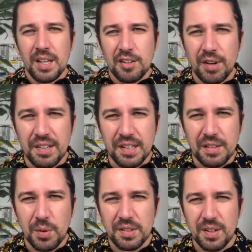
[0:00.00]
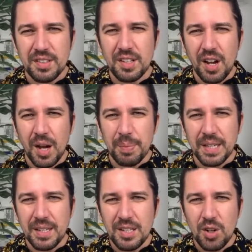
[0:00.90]
Trent says, thoughts on
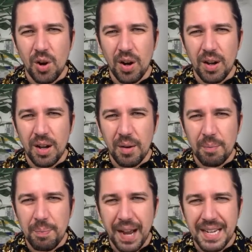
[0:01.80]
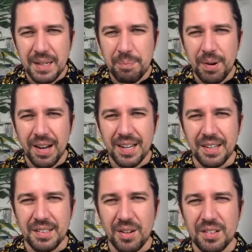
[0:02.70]
Derby not paying
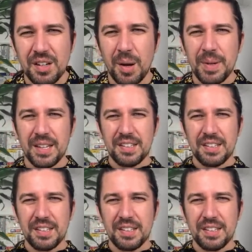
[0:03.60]
players on time?